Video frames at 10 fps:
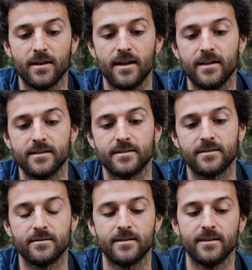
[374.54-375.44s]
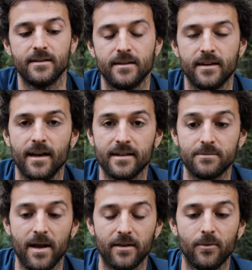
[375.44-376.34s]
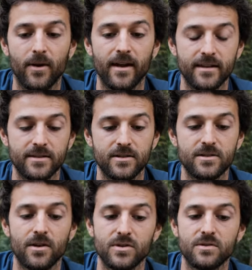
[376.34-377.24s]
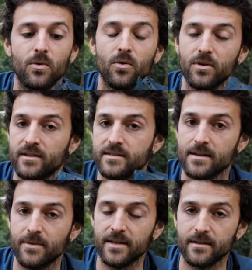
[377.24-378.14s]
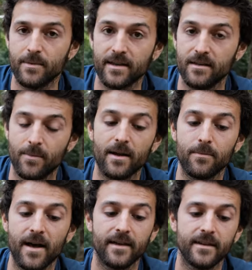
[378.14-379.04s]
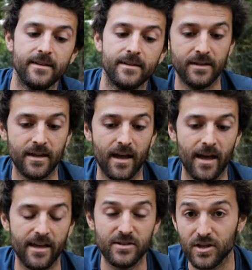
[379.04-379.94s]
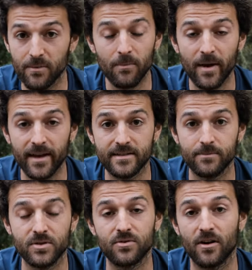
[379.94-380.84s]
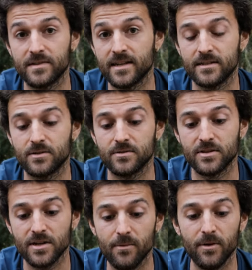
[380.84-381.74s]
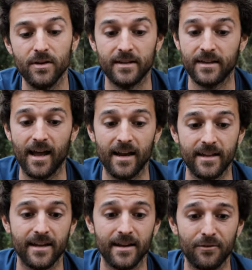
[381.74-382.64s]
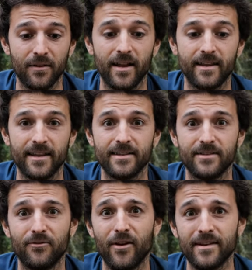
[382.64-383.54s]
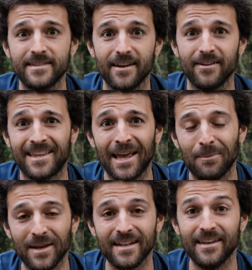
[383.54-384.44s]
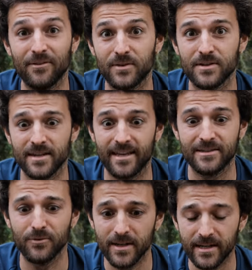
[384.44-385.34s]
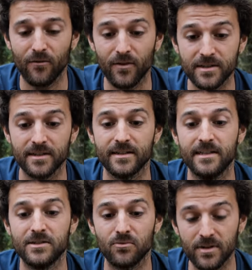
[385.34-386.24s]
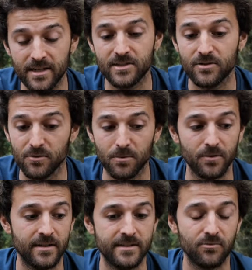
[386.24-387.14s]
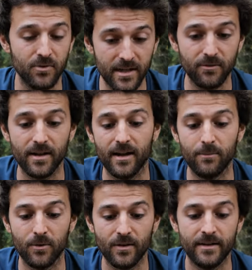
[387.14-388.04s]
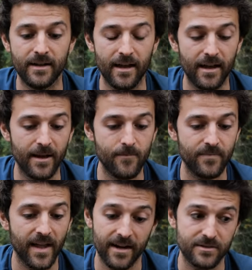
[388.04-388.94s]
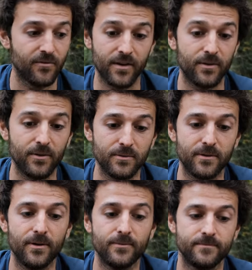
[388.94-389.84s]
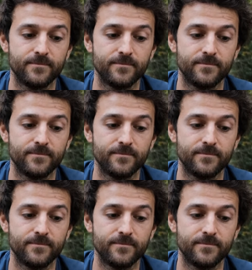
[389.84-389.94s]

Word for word: and it's, and it's packed away, and it's just so small you can slip it into the back of your backpack. Uh, it's German made, so Bushcraft Essentials in German, and it kind of like, very stereotypically of just like, it's really efficient, it's really durable, it's really reliable, um, and looks fucking cool too.